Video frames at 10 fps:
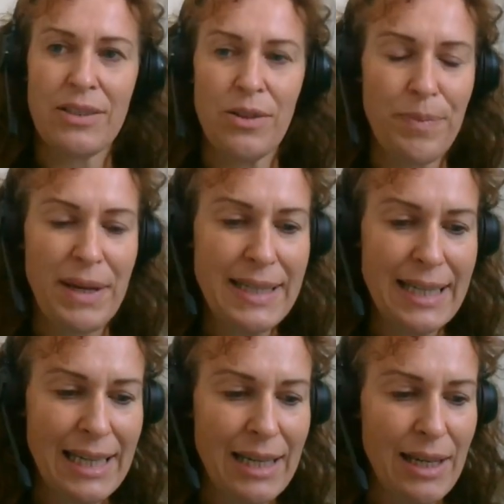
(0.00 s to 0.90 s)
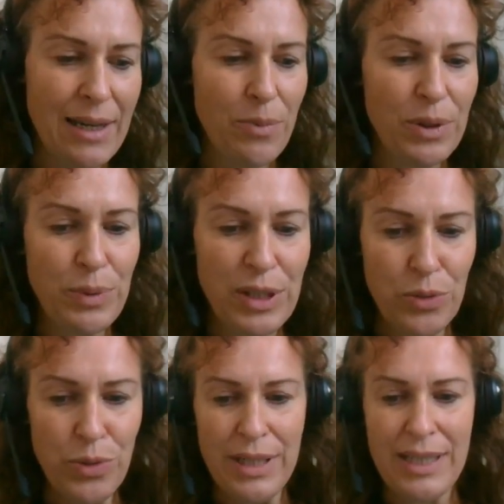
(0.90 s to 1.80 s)
So basically, what we
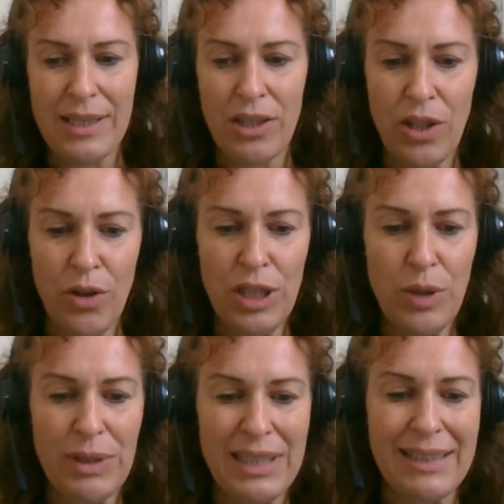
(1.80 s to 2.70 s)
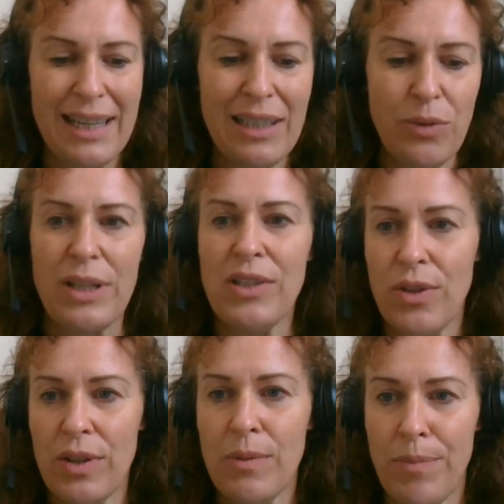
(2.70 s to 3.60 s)
do is not only we detect one
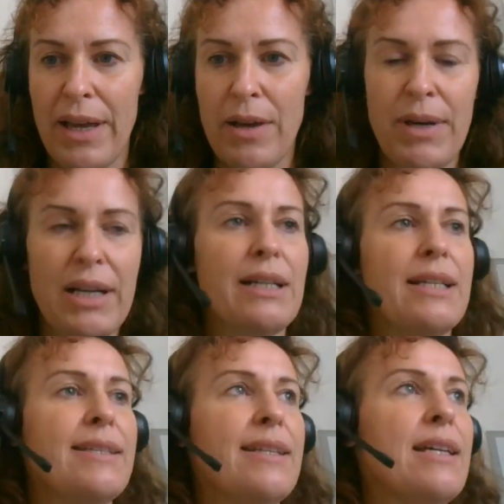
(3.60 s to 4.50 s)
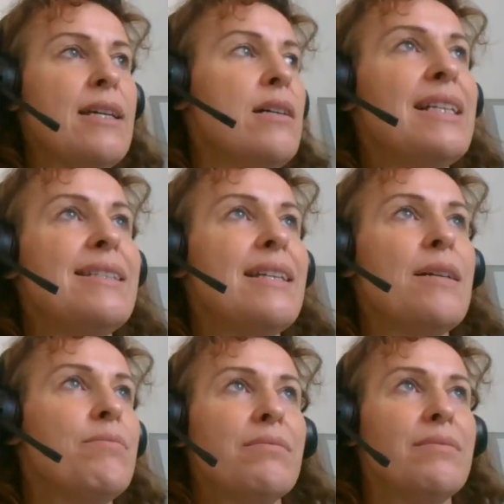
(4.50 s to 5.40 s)
certain biomarker and say, let's
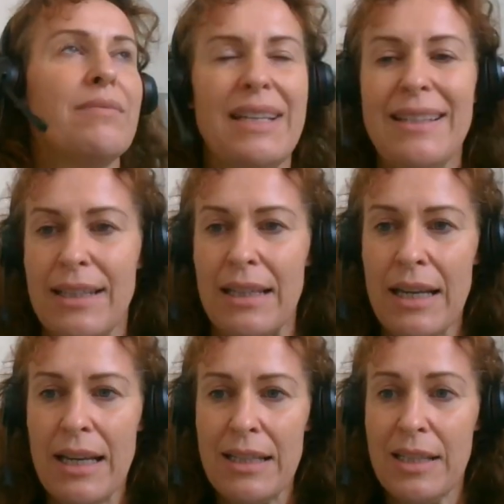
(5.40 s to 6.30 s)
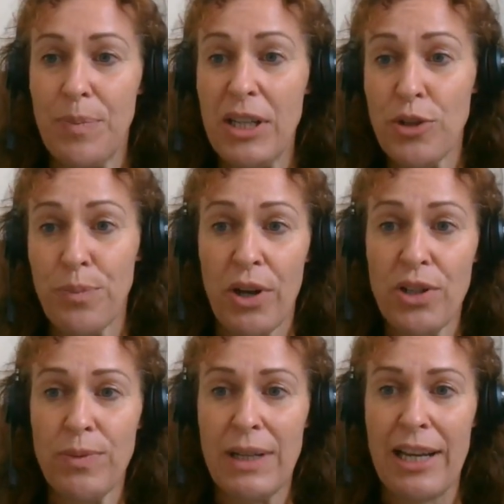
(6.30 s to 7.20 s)
say, easy speech
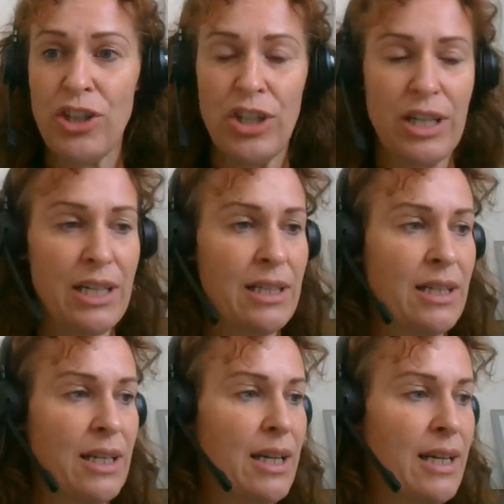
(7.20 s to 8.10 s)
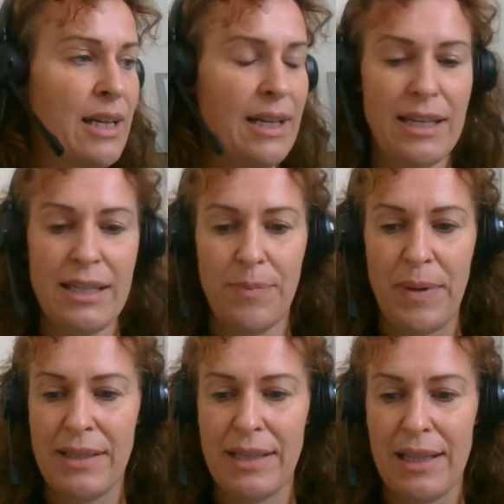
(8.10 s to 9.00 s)
pause relation is
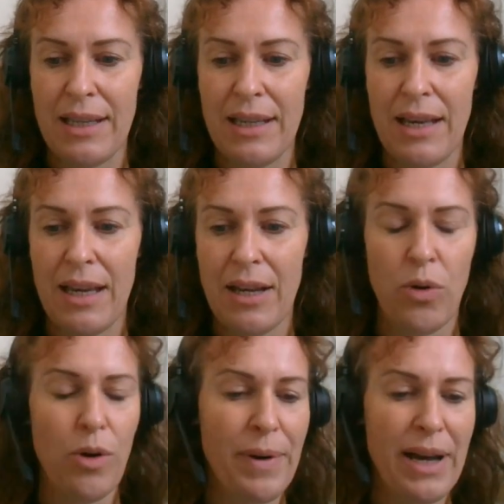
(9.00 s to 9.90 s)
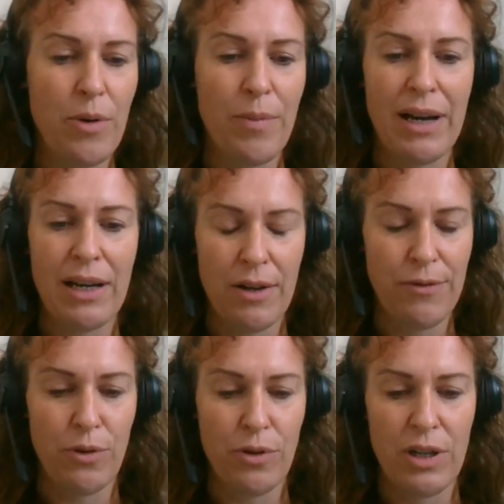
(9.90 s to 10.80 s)
basically a core biomarker
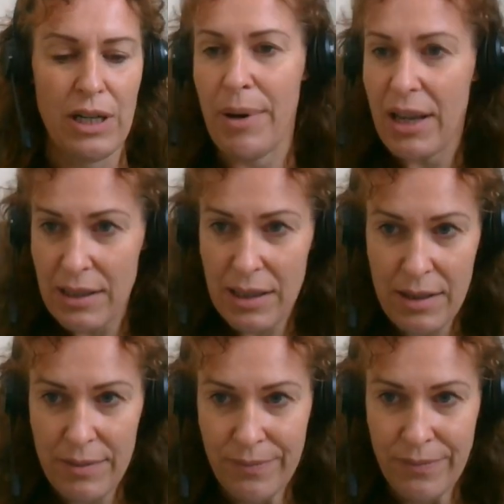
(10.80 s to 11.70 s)
for Parkinson's.